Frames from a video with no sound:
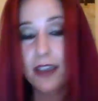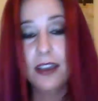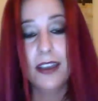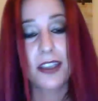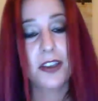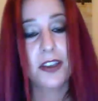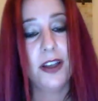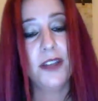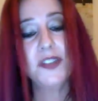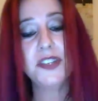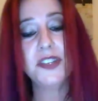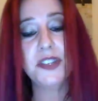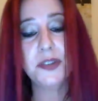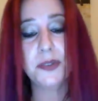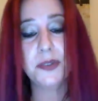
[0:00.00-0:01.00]
I call to
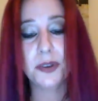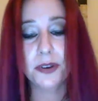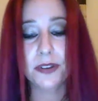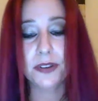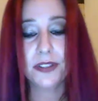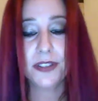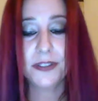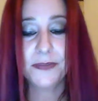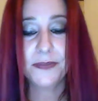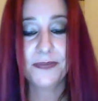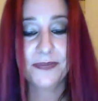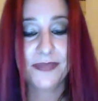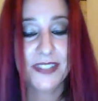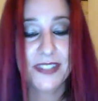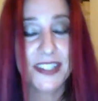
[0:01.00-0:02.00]
you, earth,
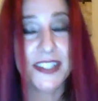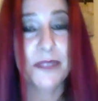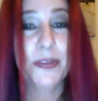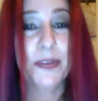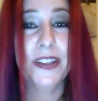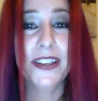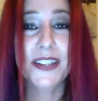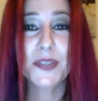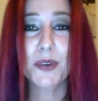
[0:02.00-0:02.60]
to the place